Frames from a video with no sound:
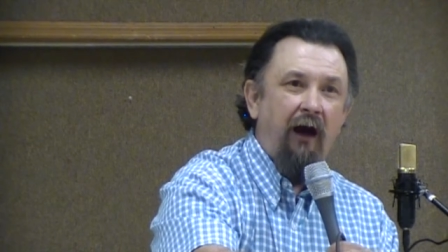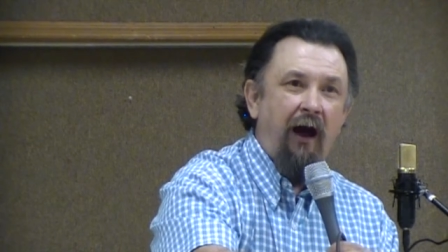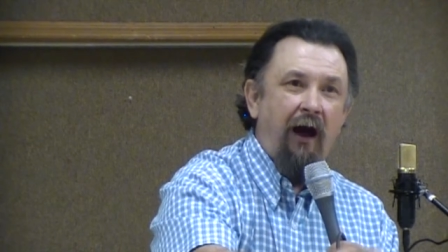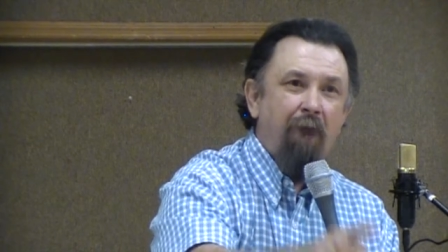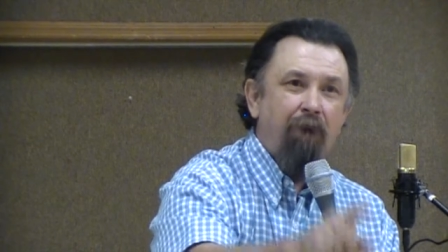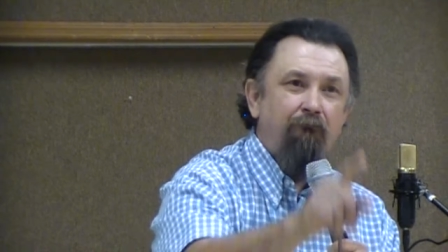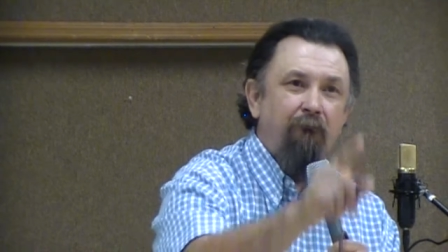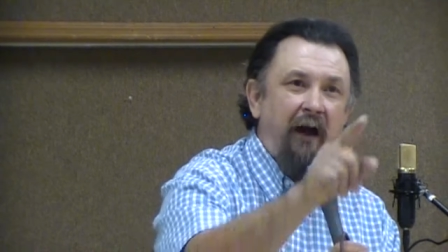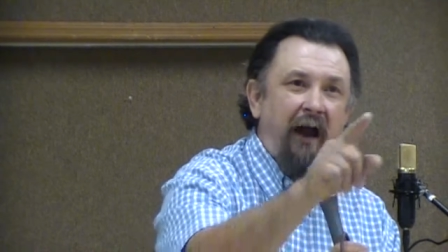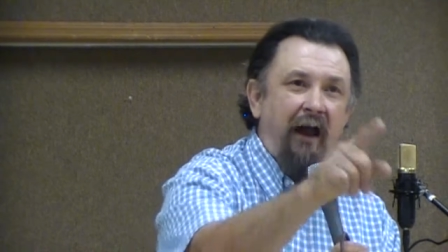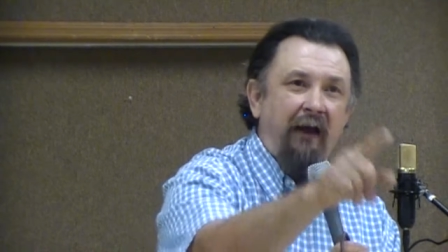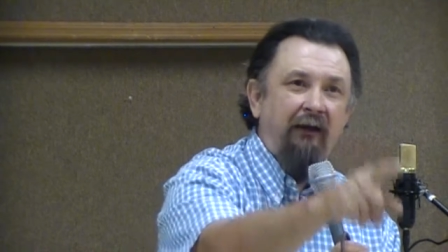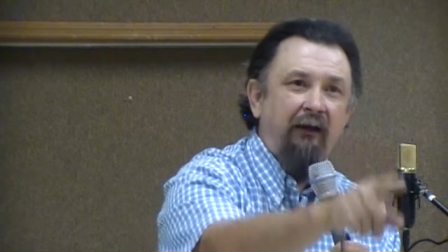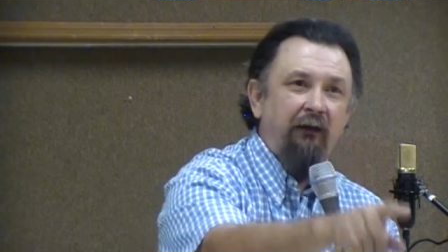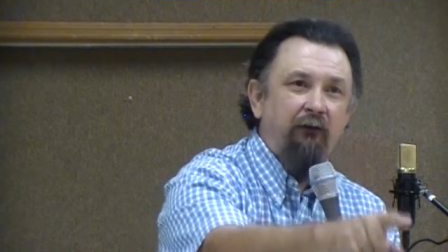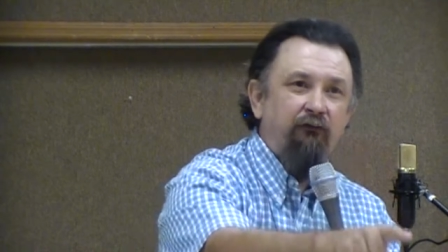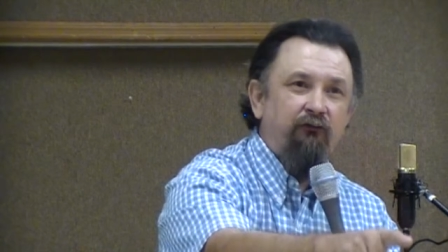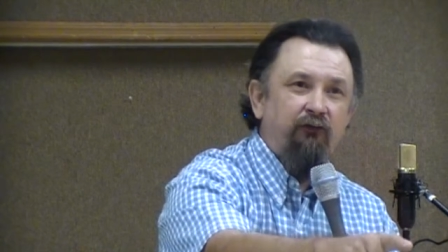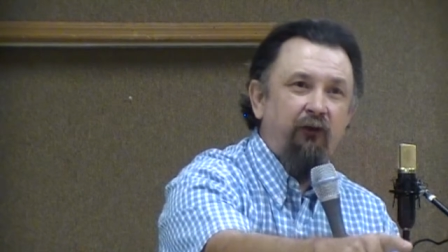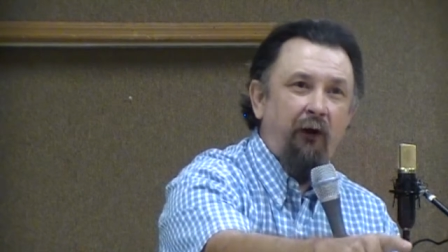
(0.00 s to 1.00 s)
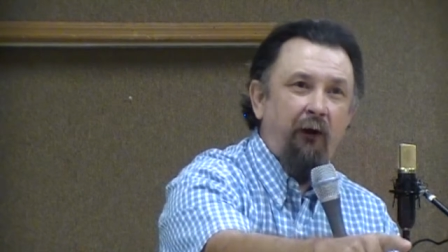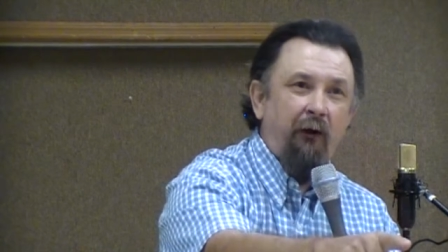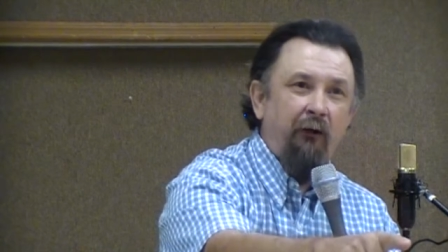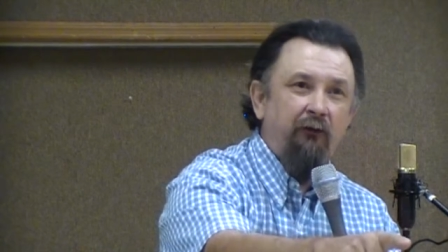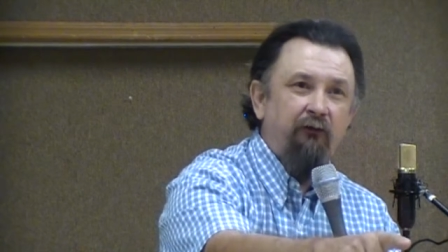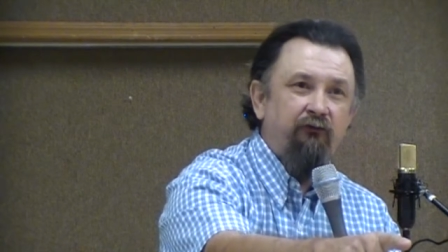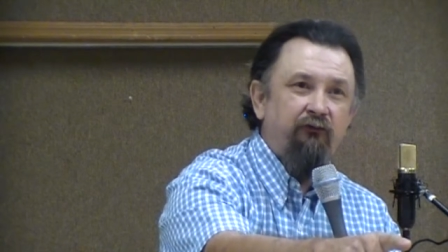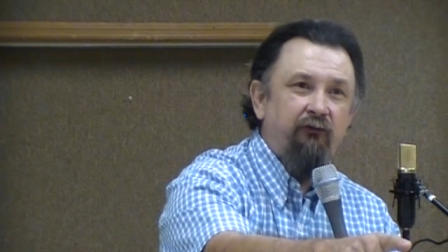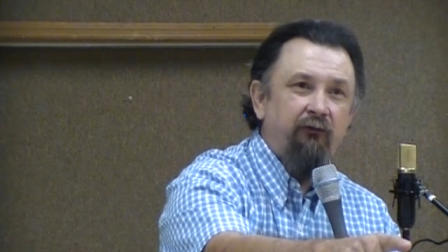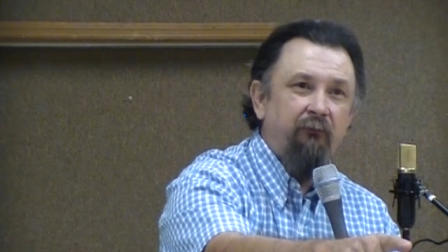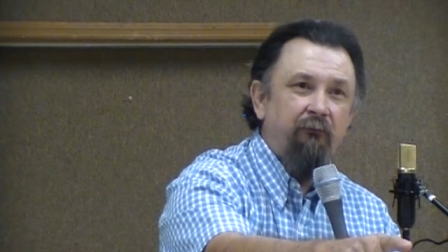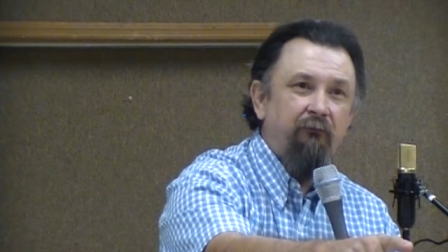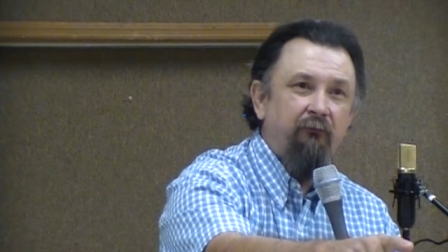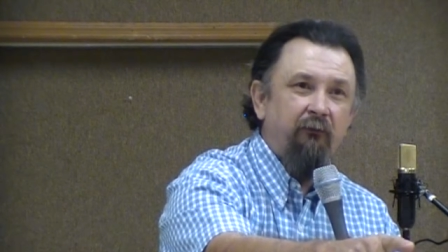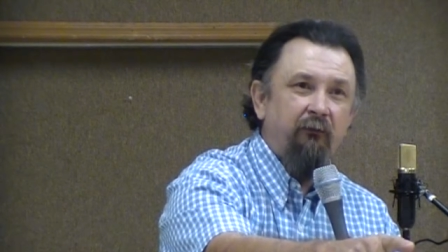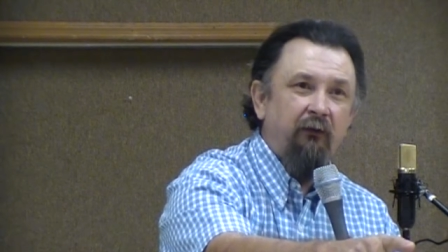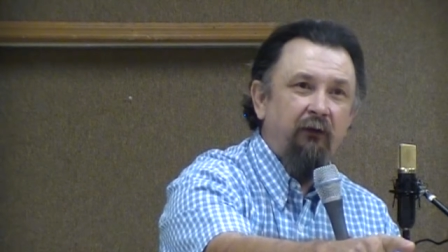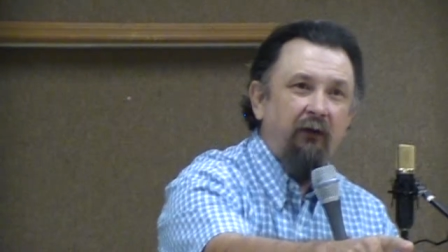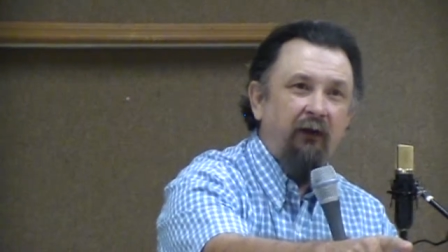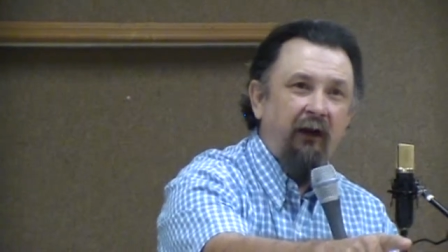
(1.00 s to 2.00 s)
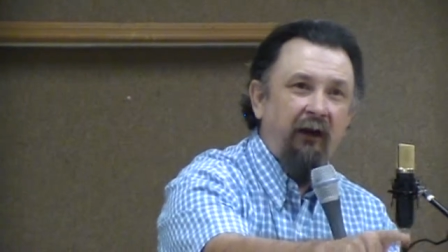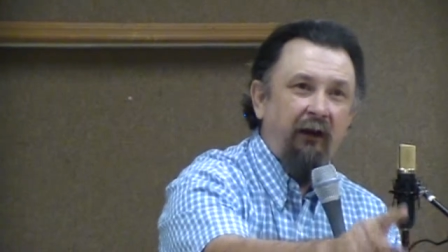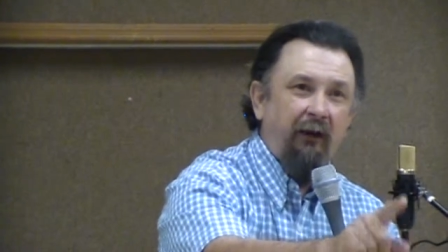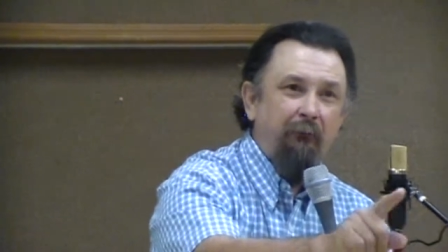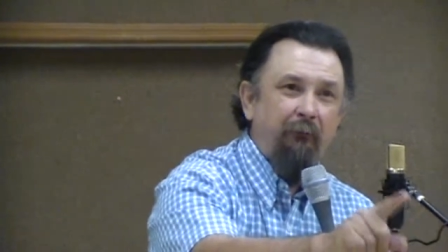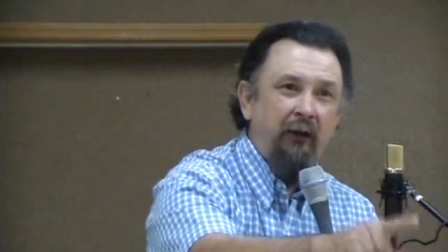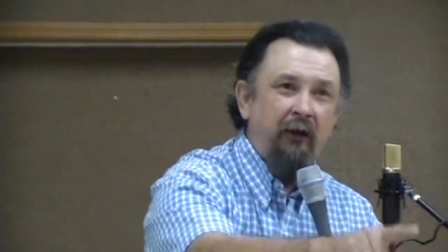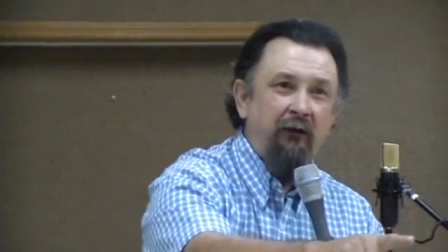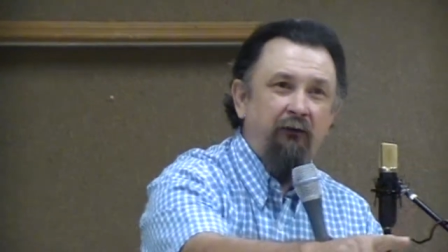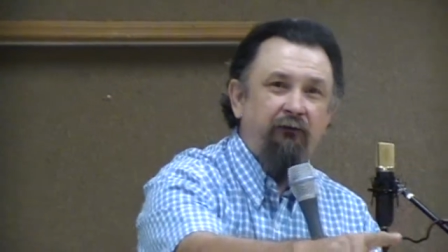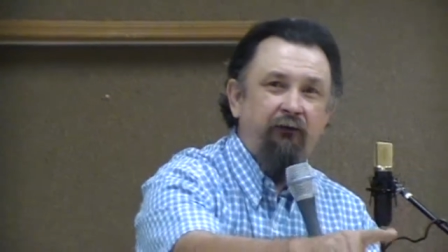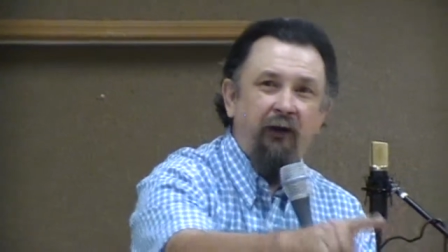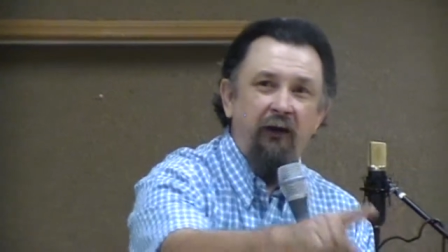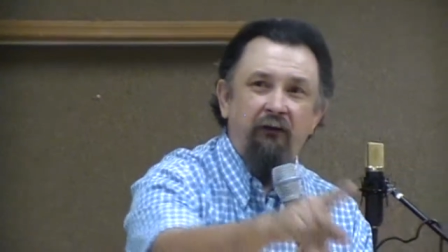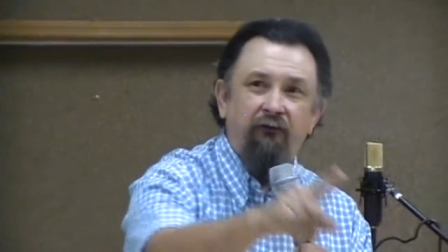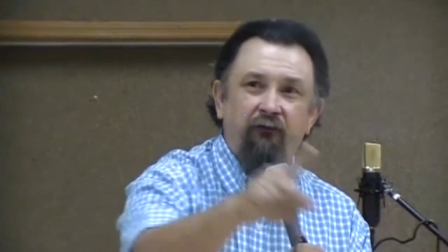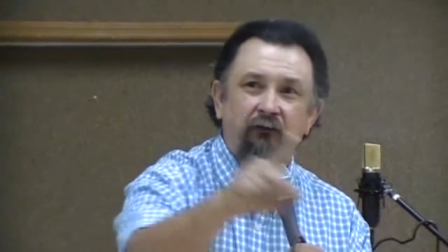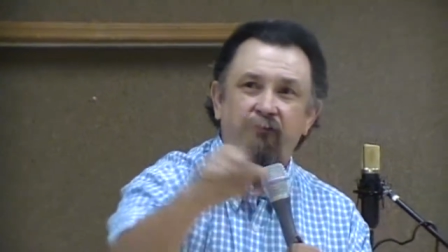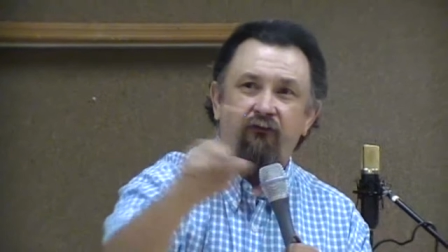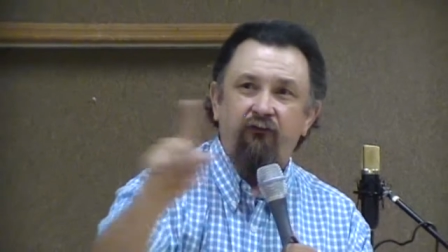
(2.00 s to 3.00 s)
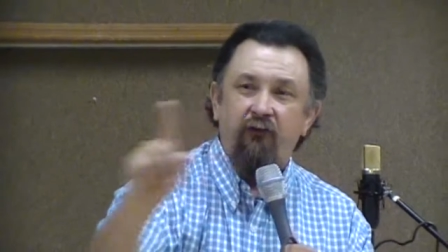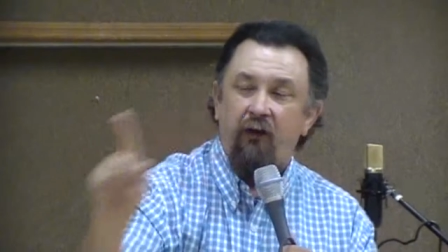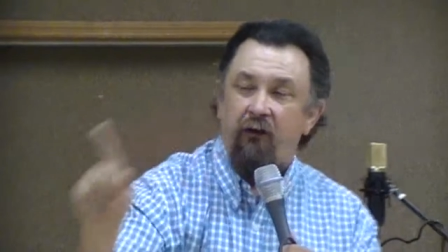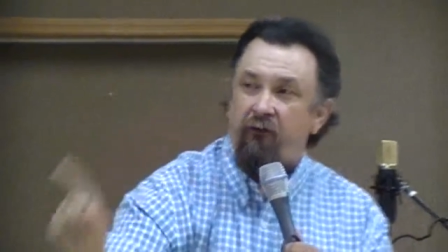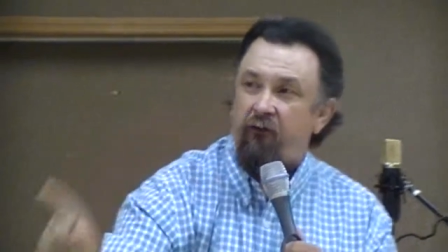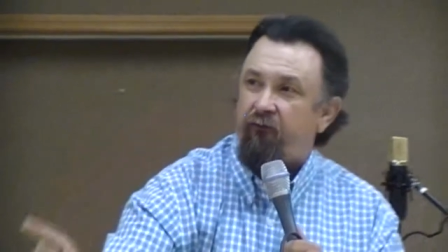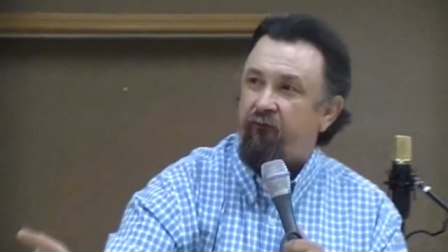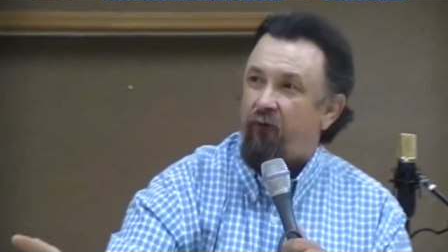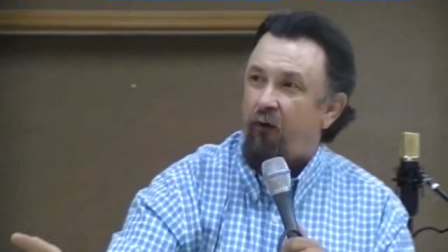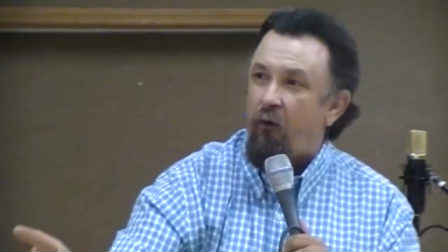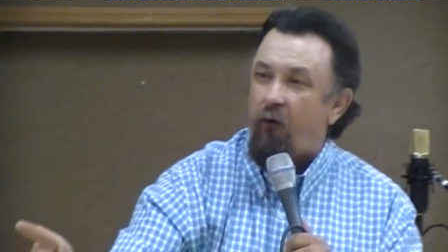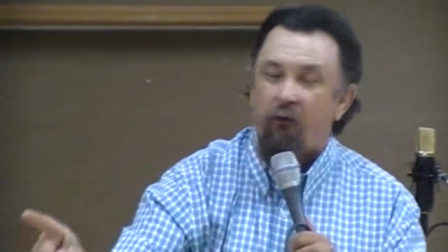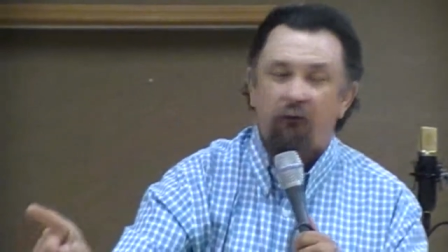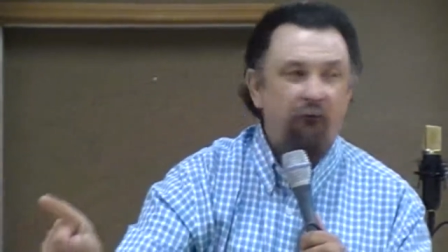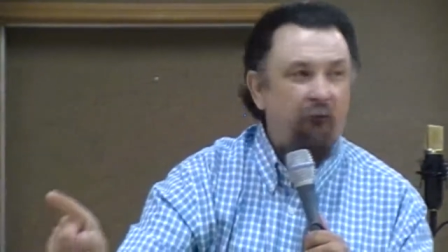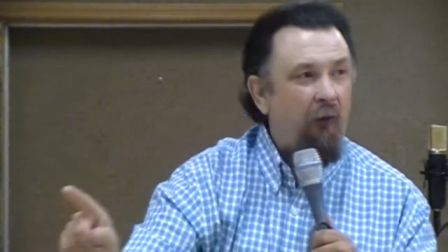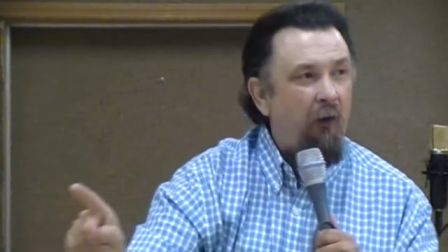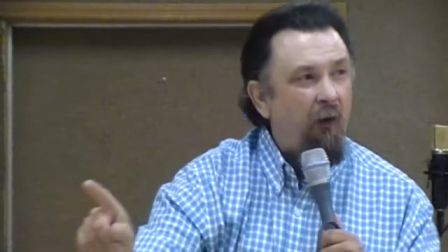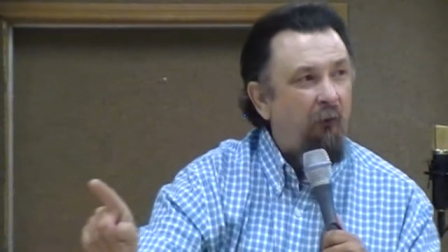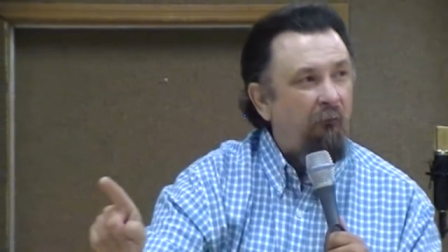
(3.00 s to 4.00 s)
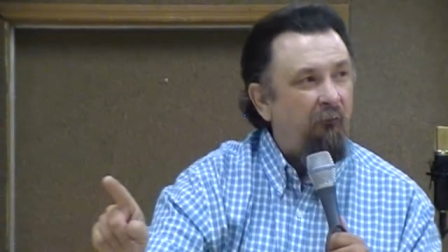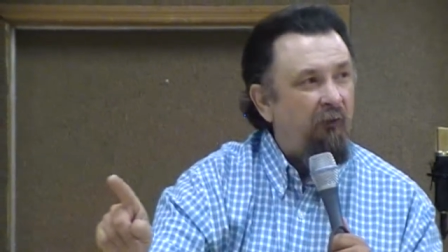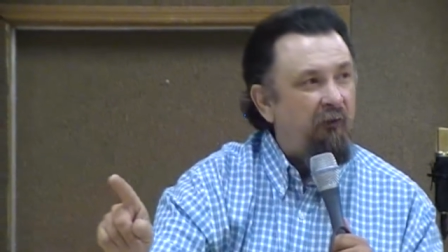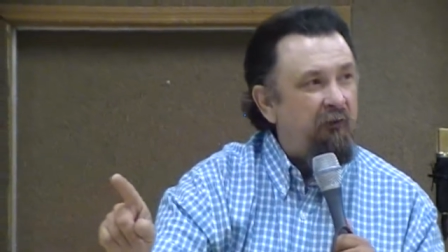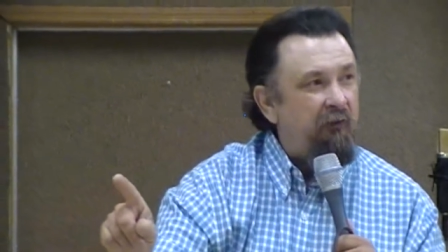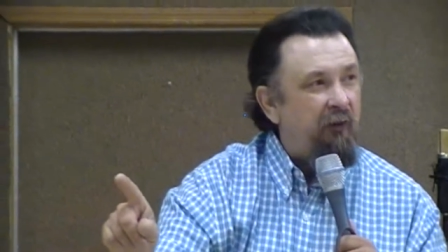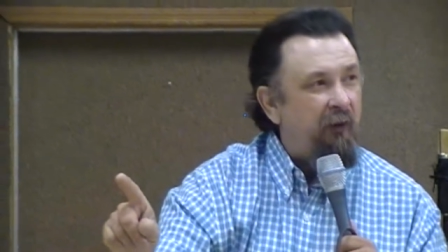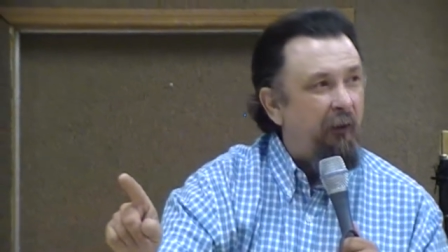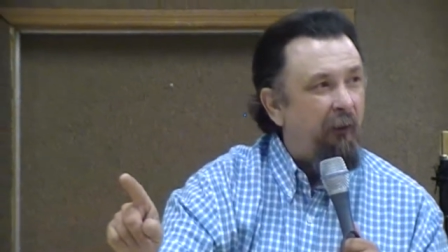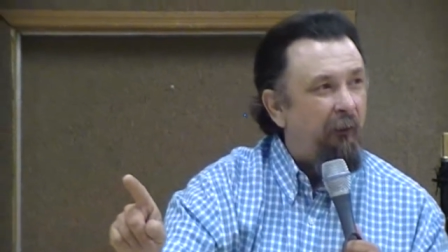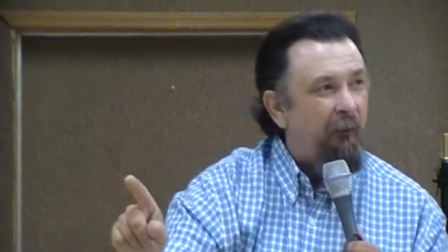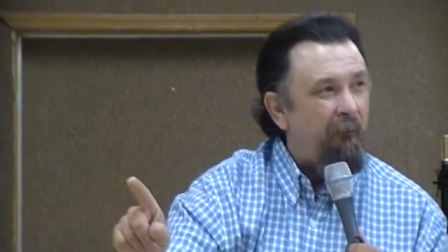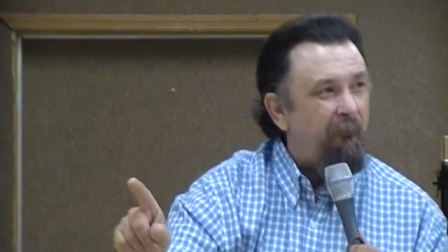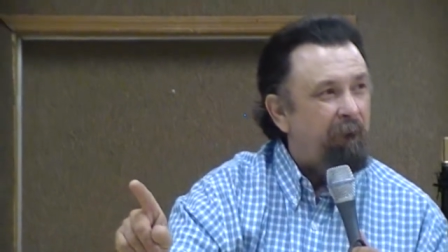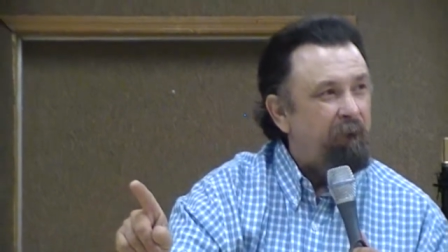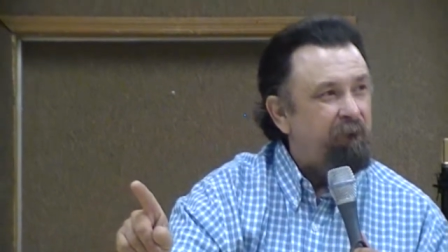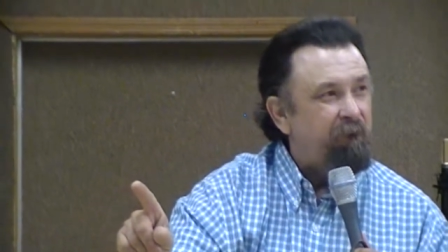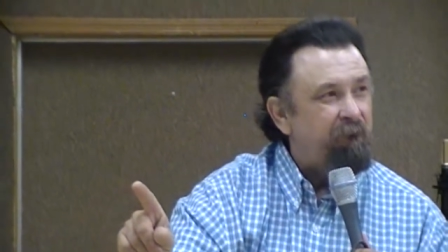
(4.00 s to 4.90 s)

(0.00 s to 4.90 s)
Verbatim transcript: I'm back in church. And I've been teaching Sunday school for over a year.